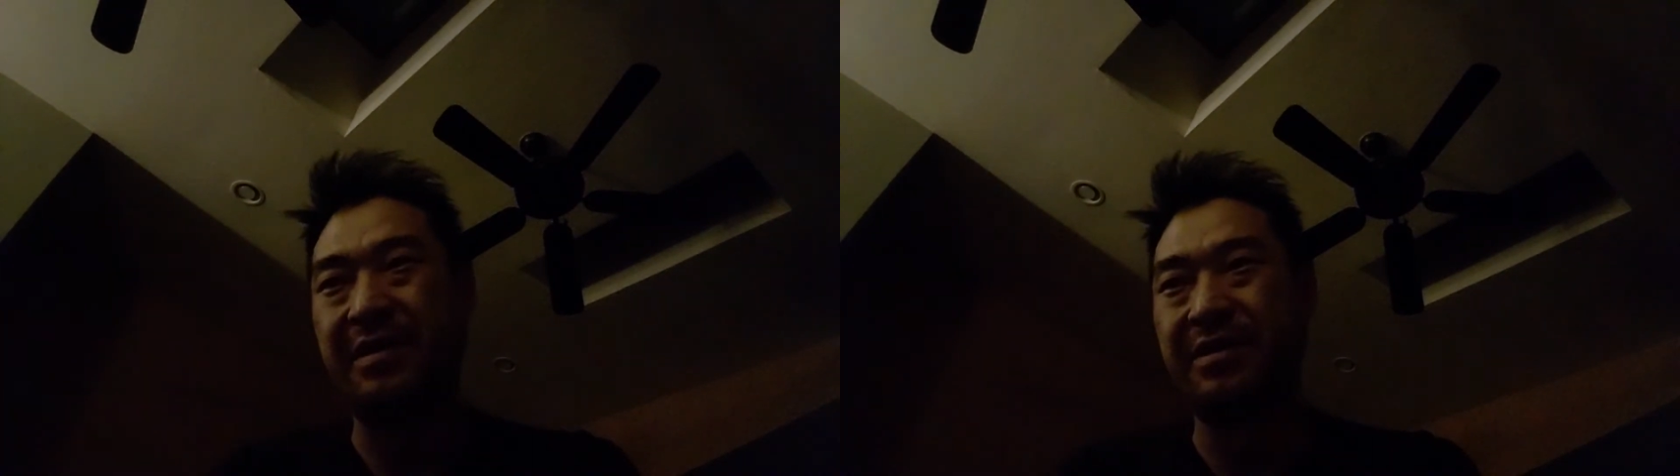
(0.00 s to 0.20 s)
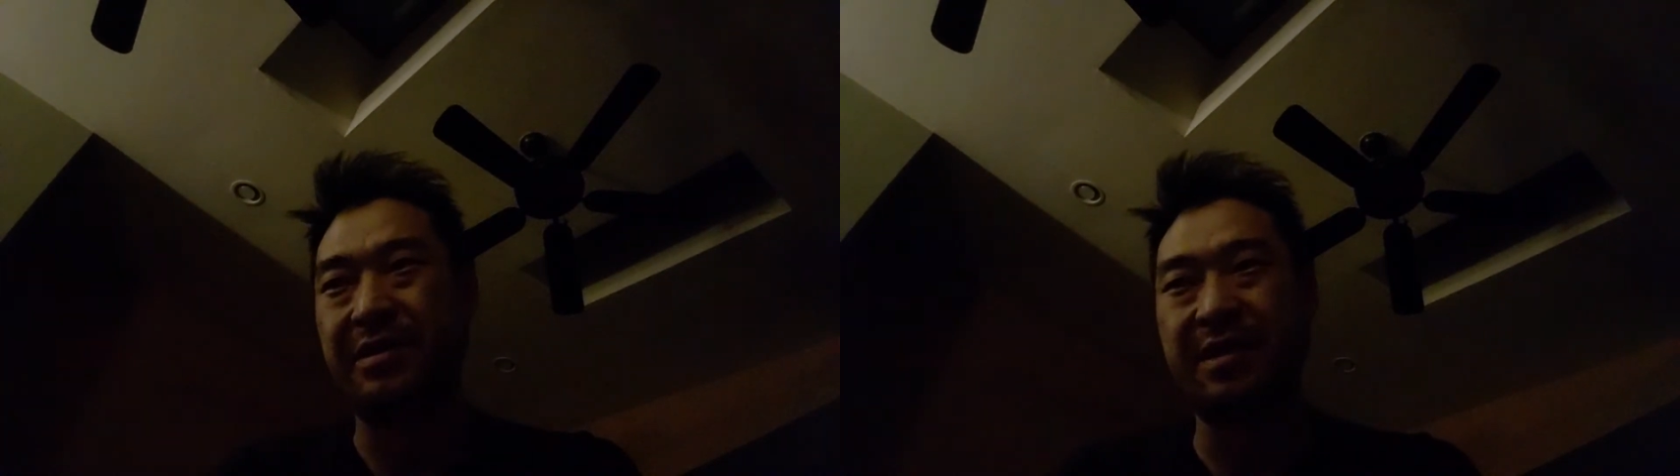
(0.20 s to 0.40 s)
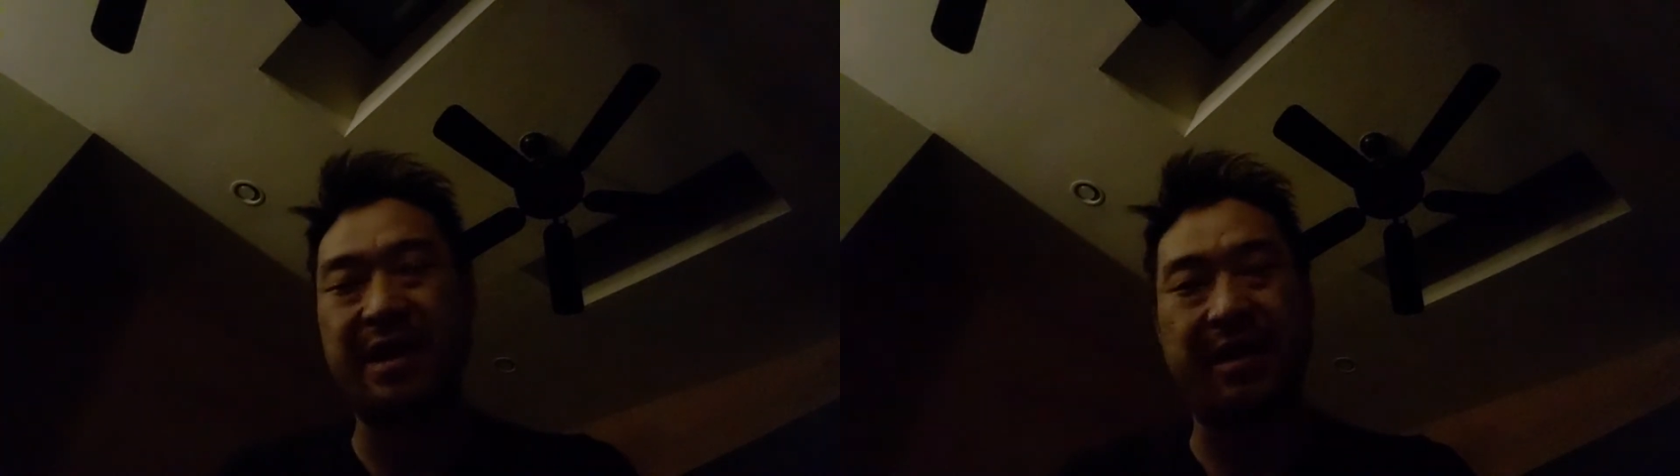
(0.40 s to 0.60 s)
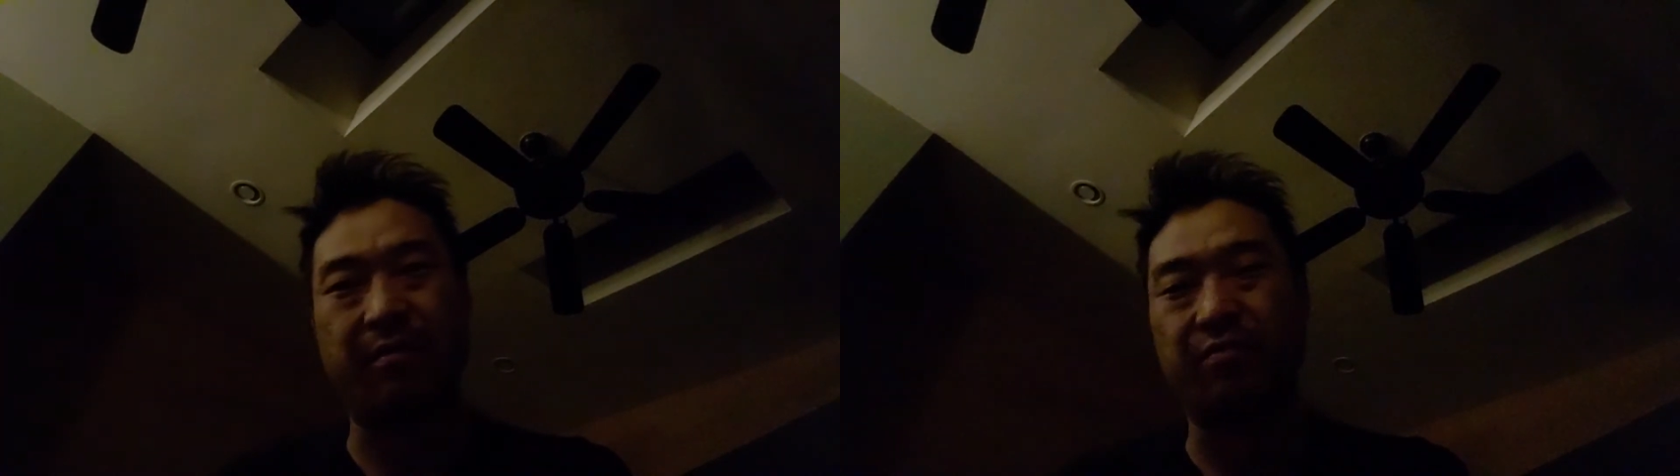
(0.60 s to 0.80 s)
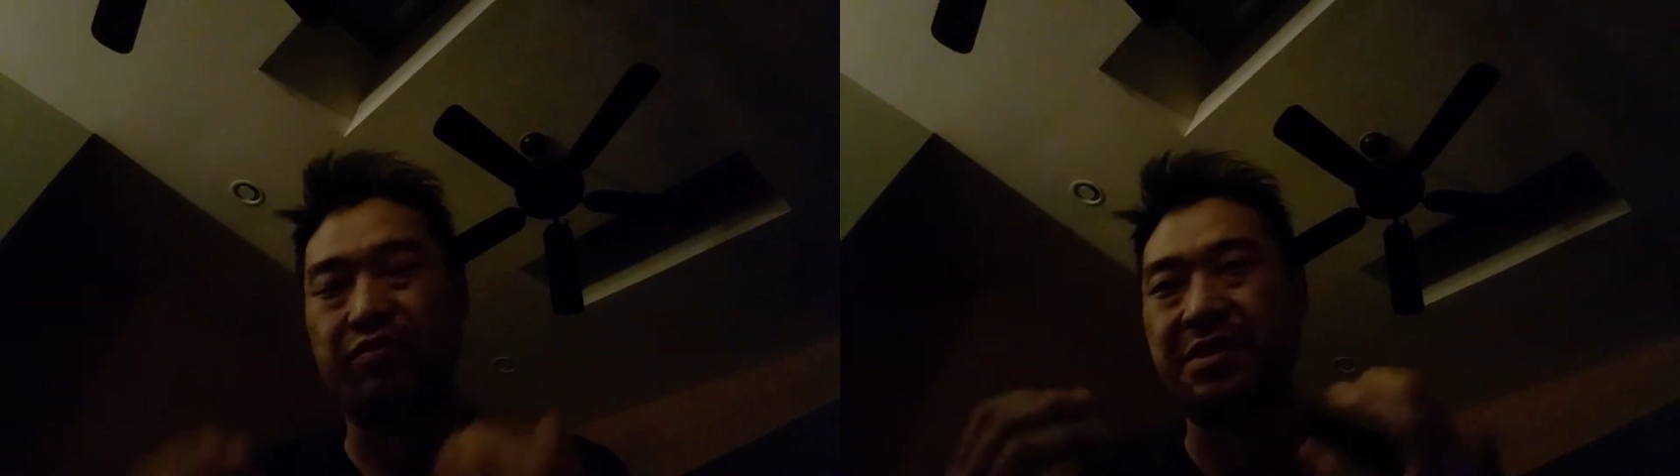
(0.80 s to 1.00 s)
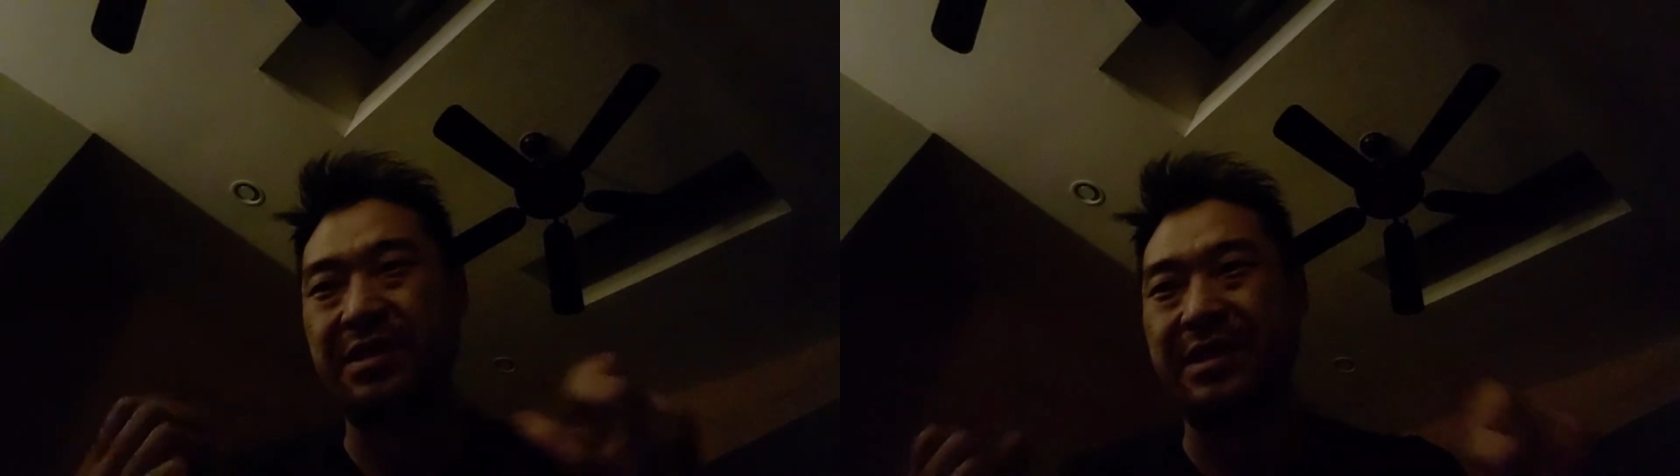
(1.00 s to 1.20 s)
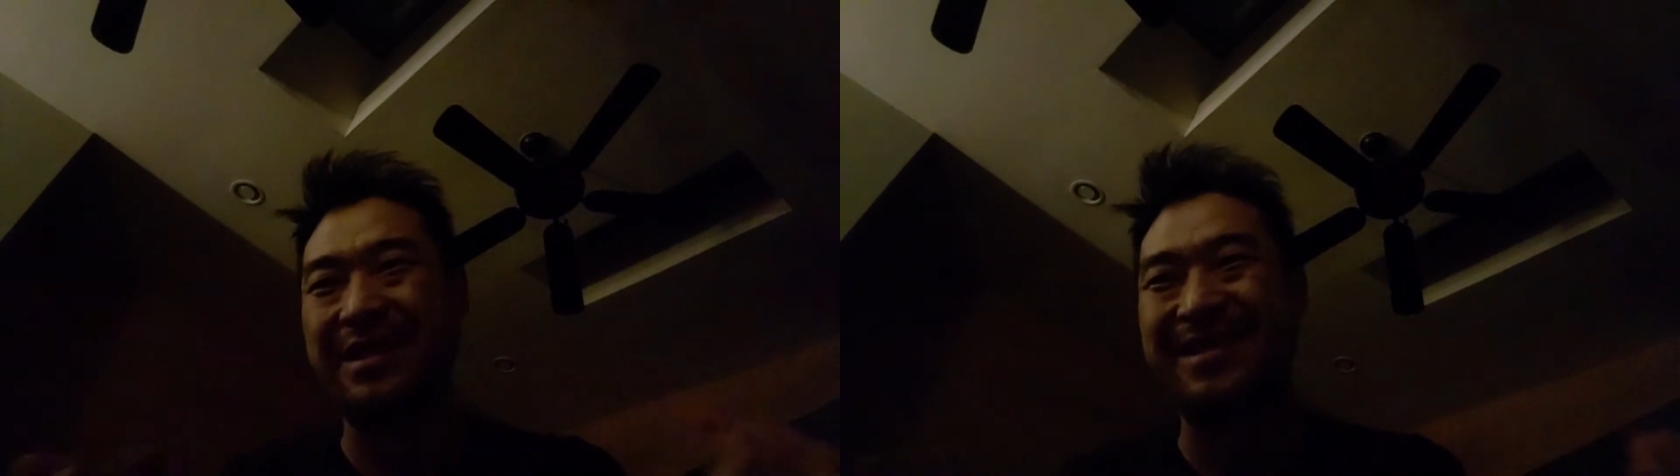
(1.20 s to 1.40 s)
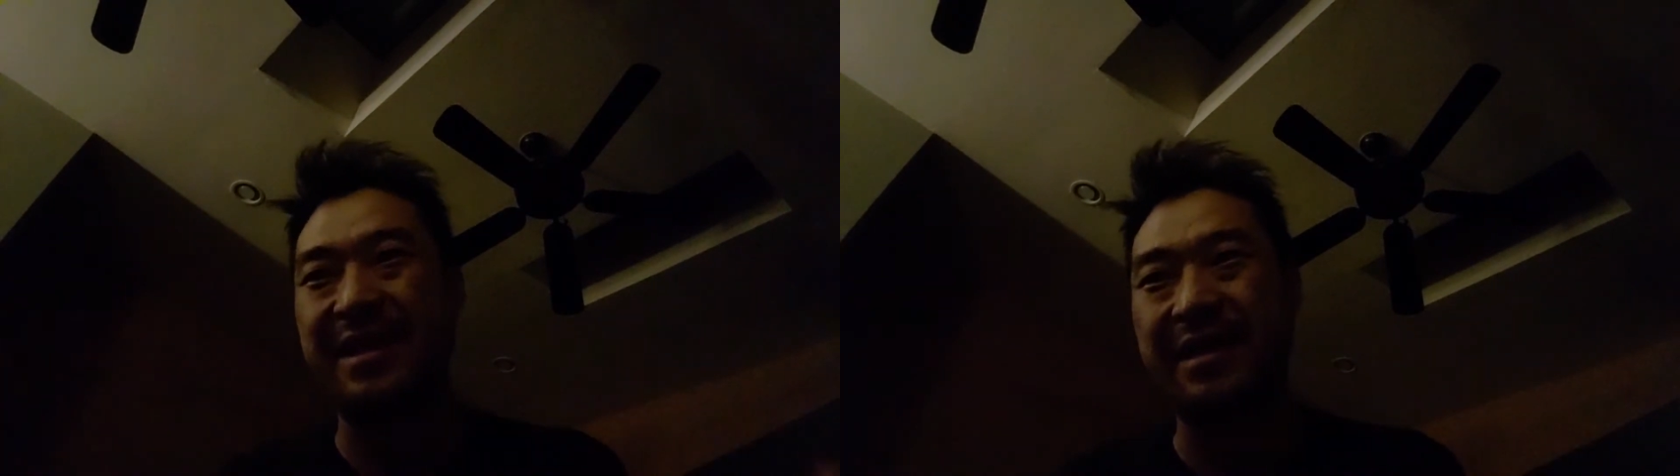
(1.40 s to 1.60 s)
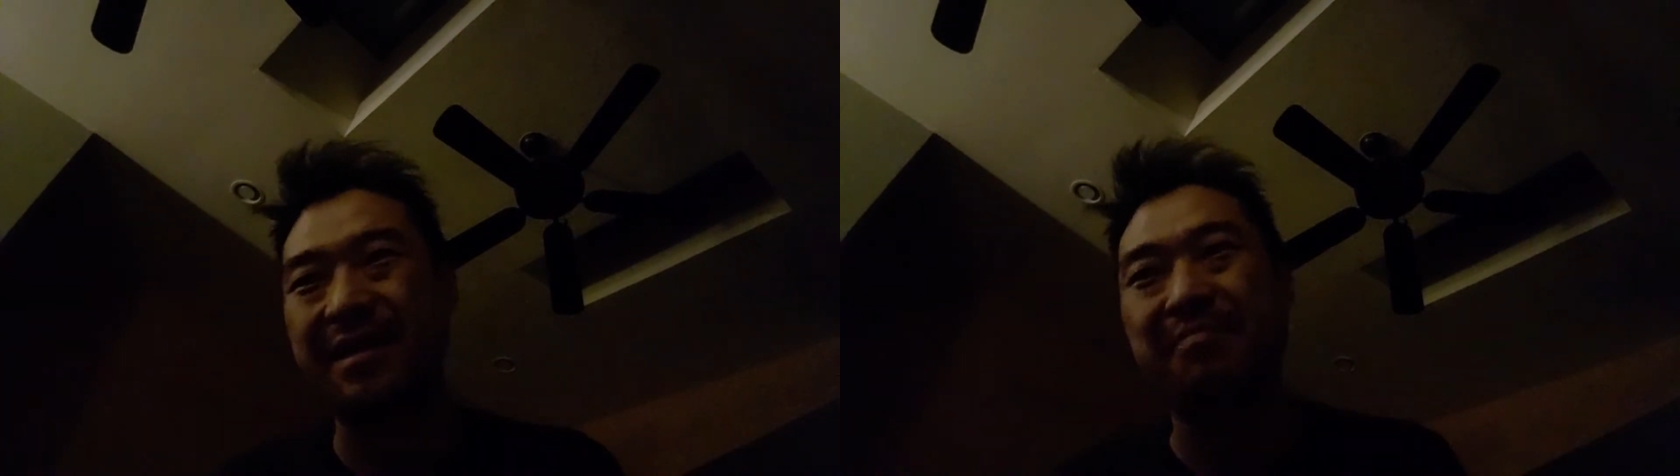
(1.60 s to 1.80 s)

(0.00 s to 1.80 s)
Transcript: just like resisting the